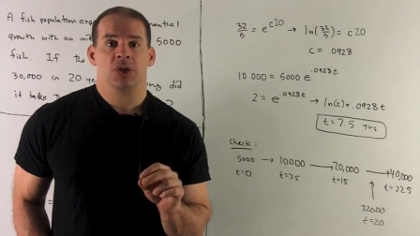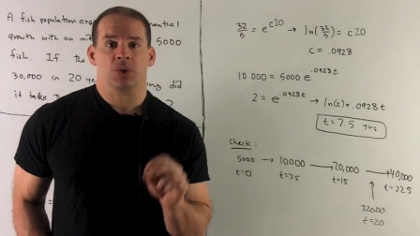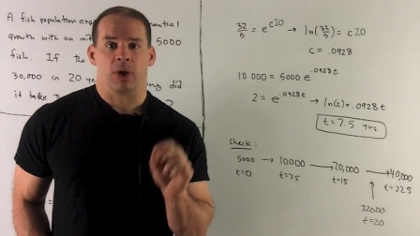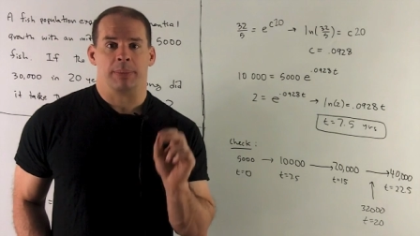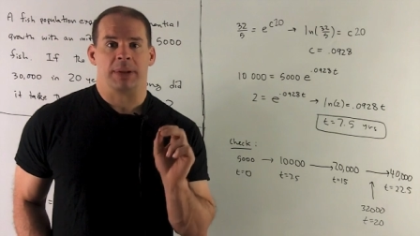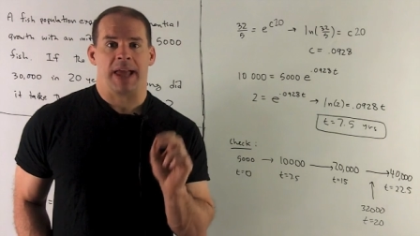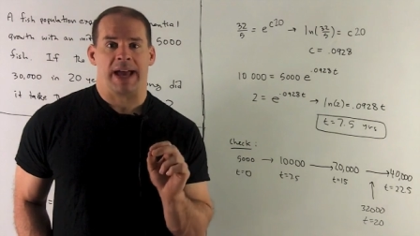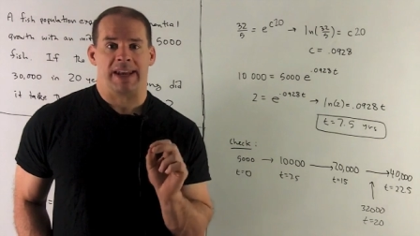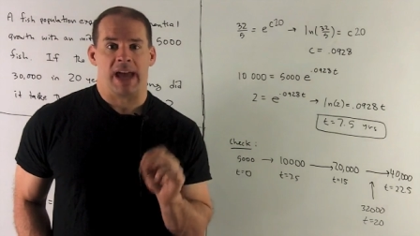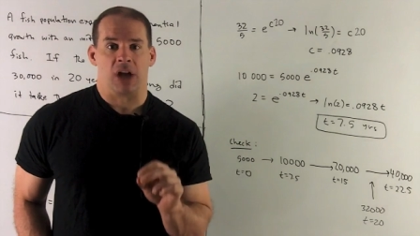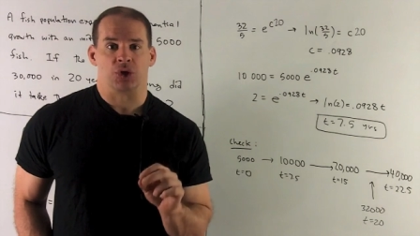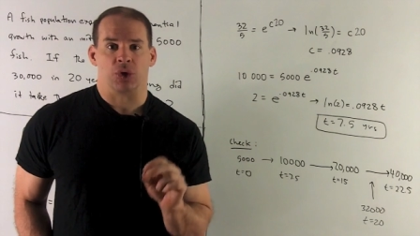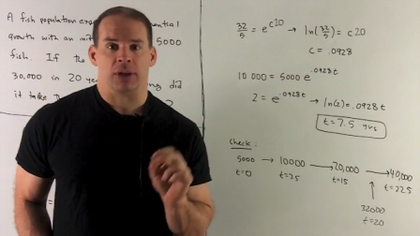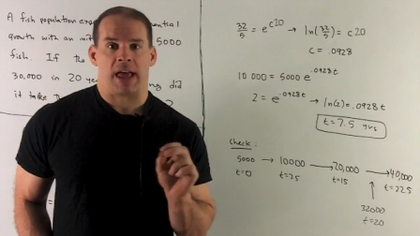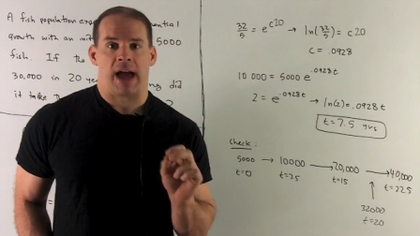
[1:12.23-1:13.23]
So I applied
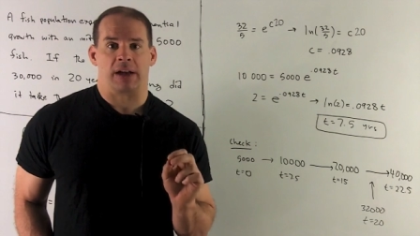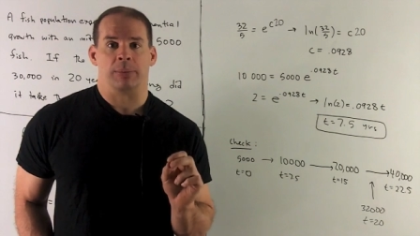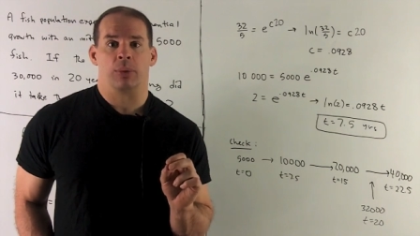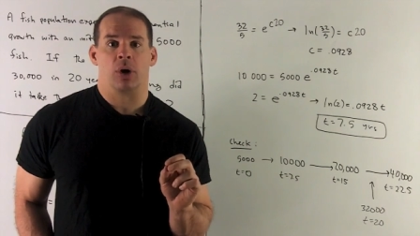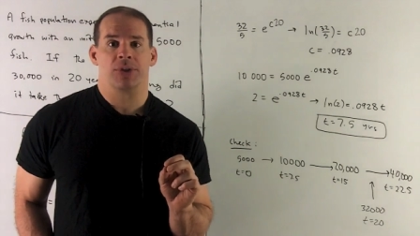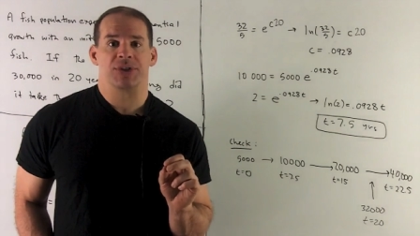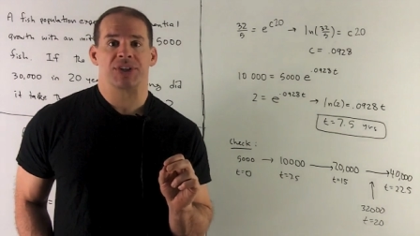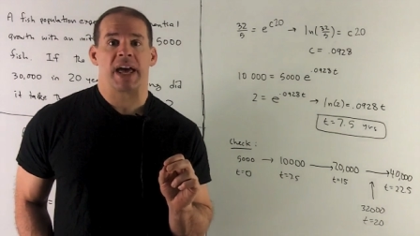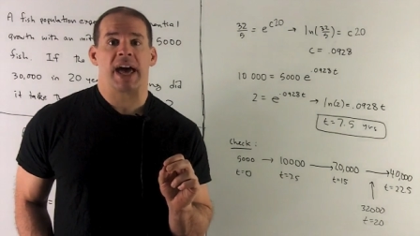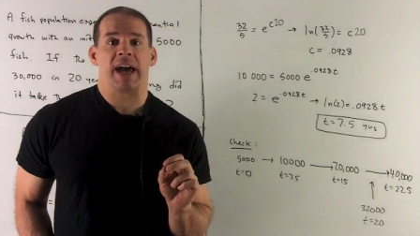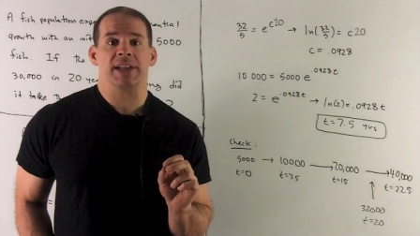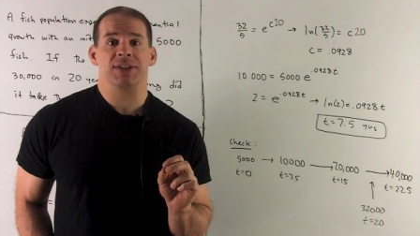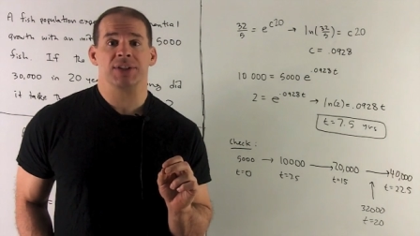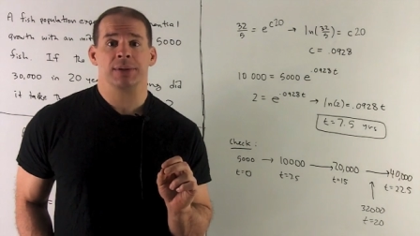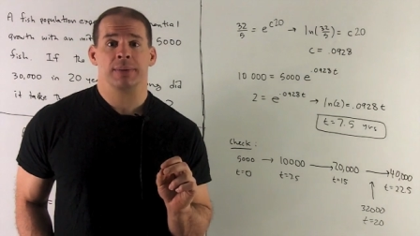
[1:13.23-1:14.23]
natural log to both
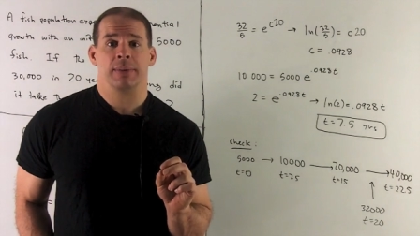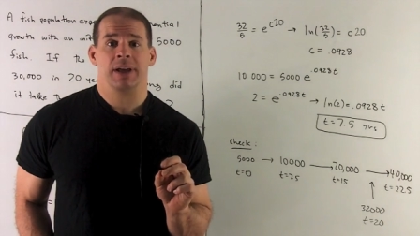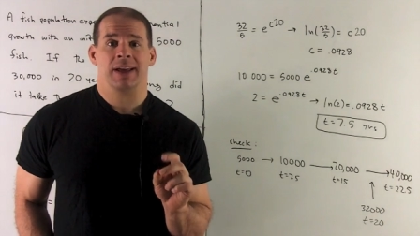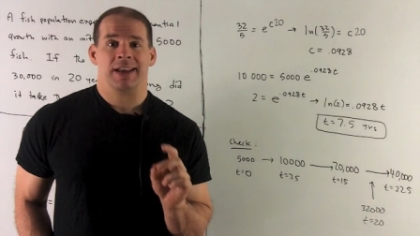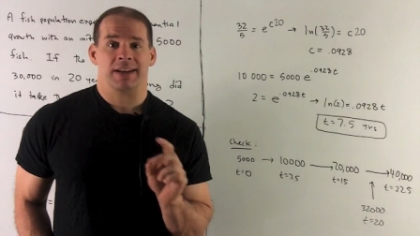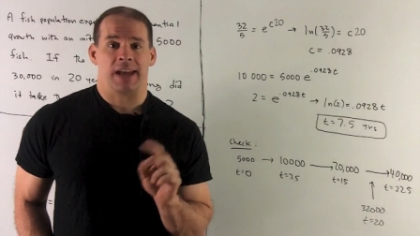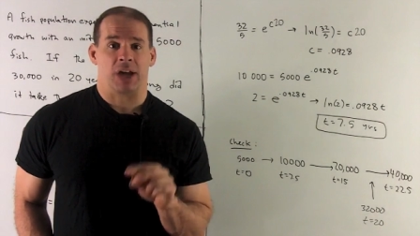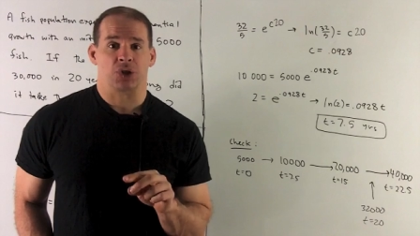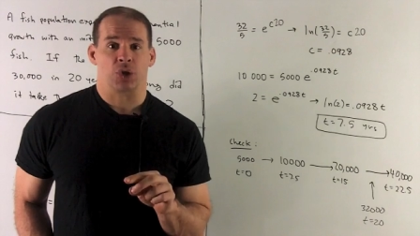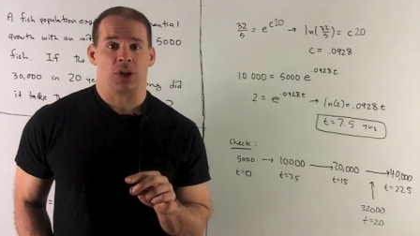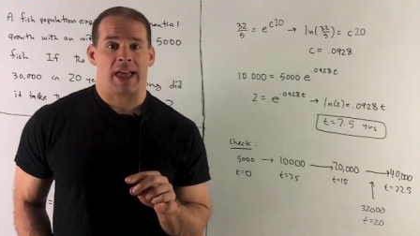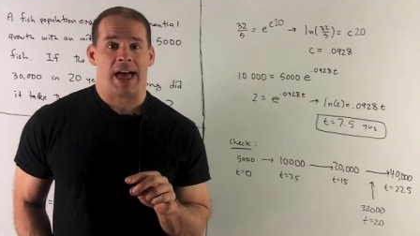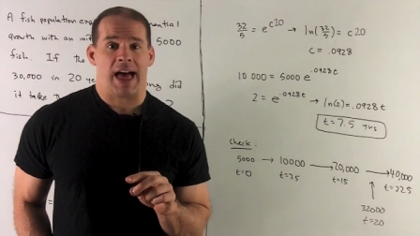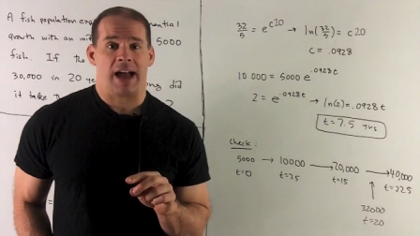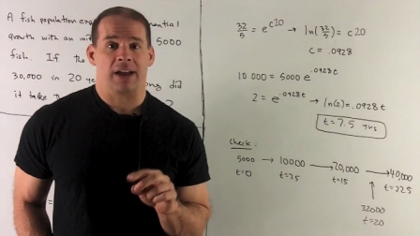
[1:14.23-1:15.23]
sides.
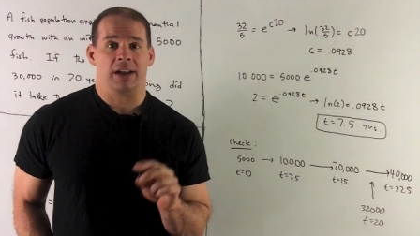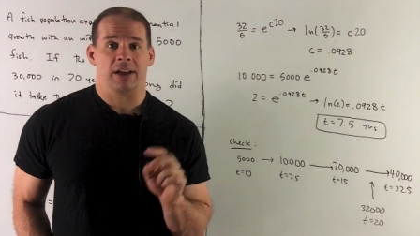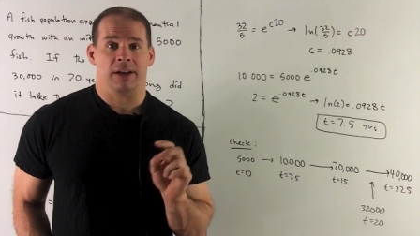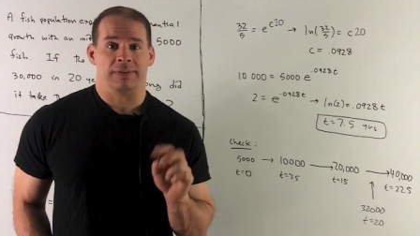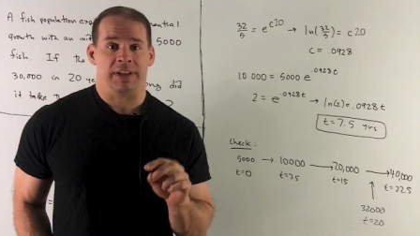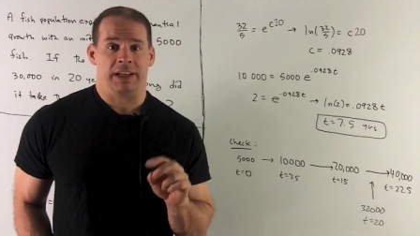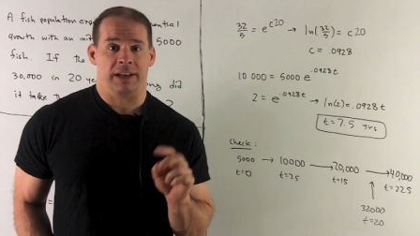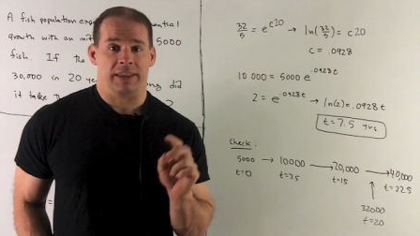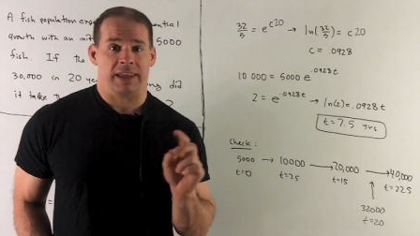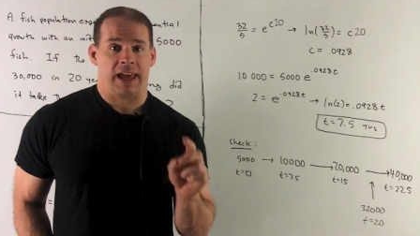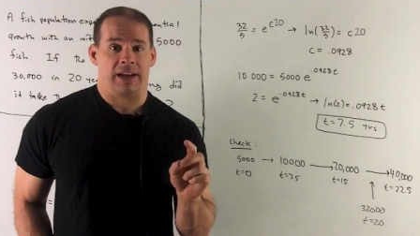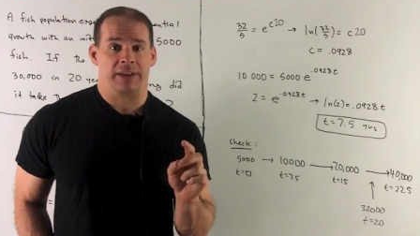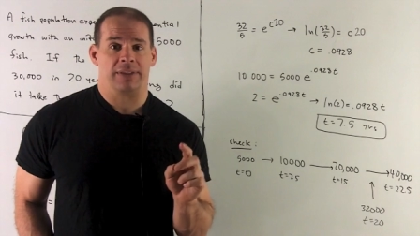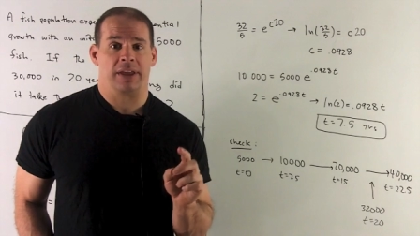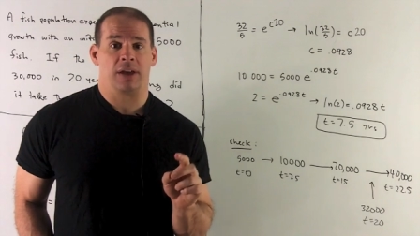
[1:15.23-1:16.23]
Natural log of e to
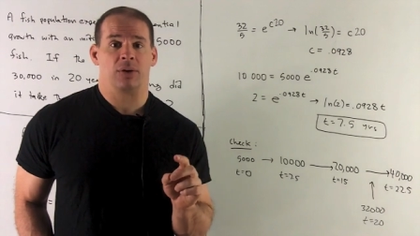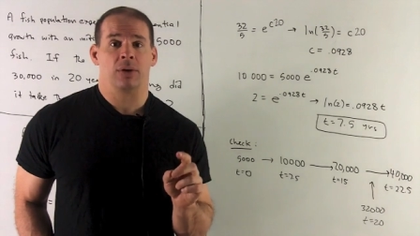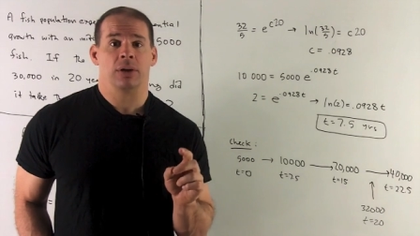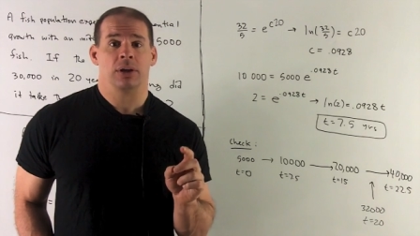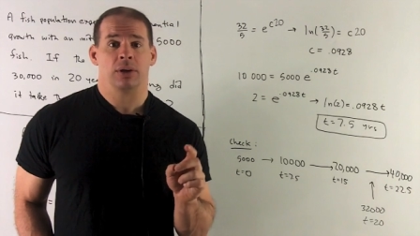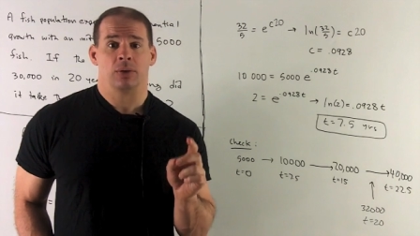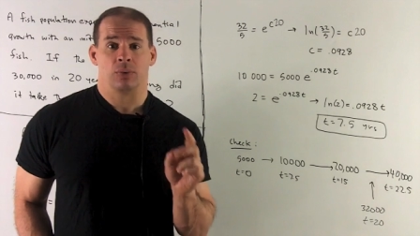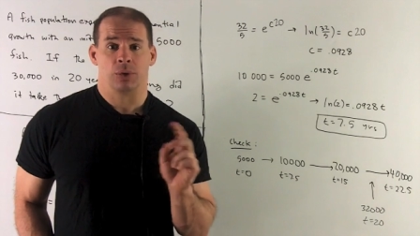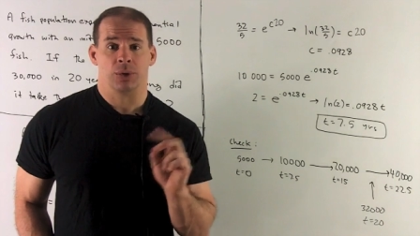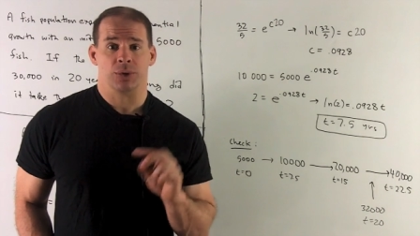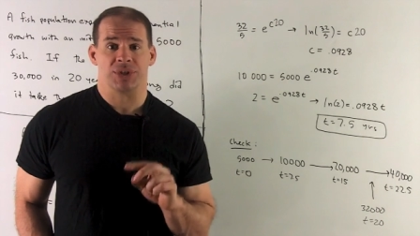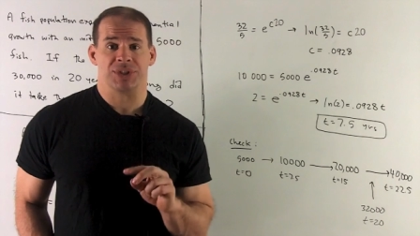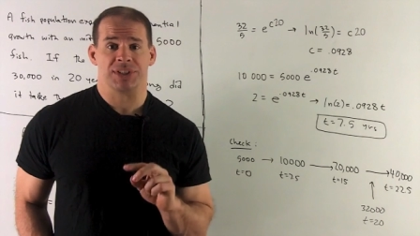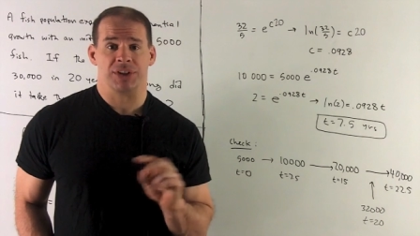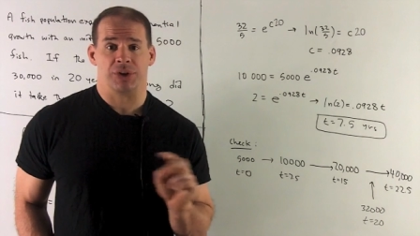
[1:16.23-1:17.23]
the anything
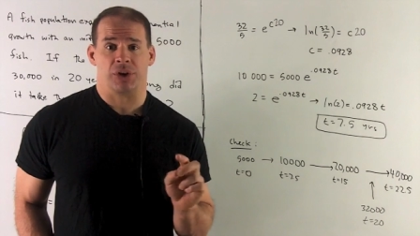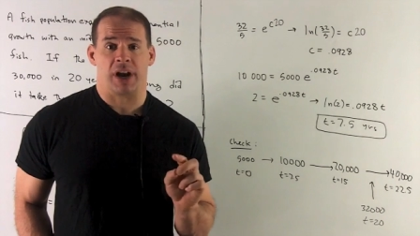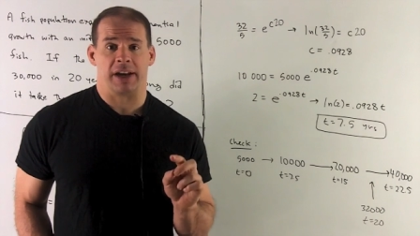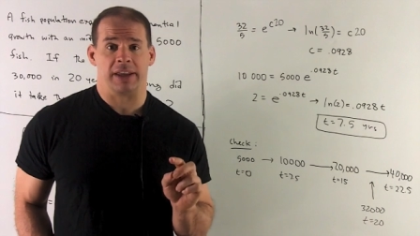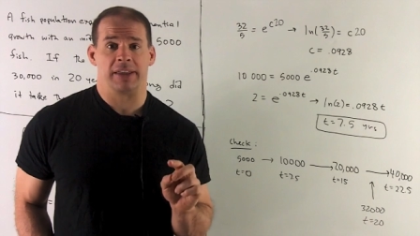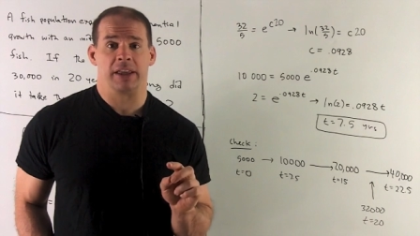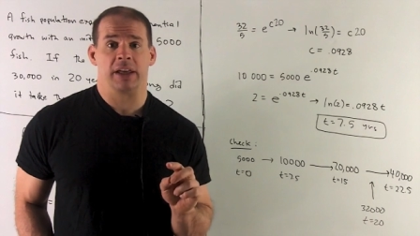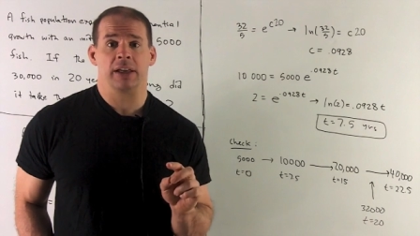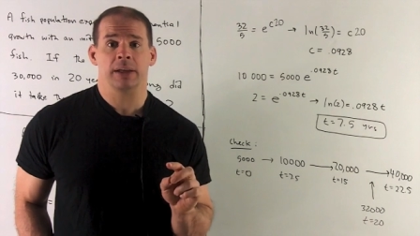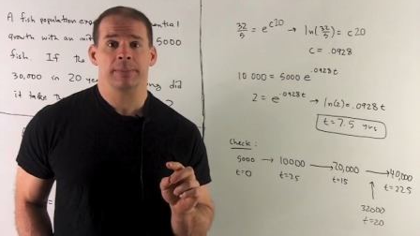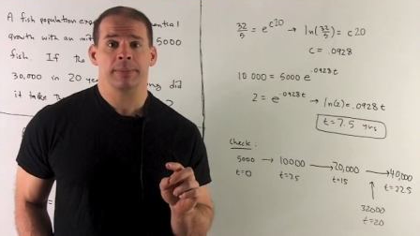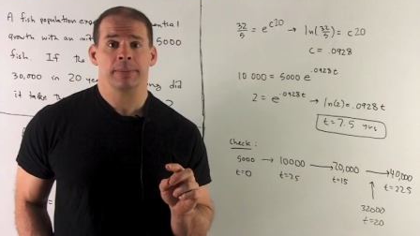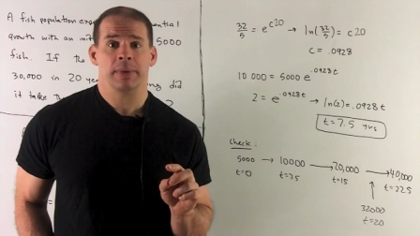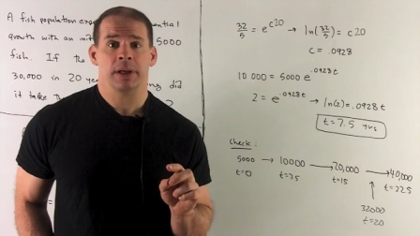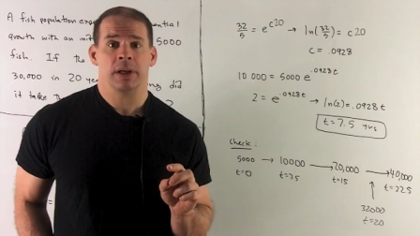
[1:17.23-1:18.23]
reduces to your anything.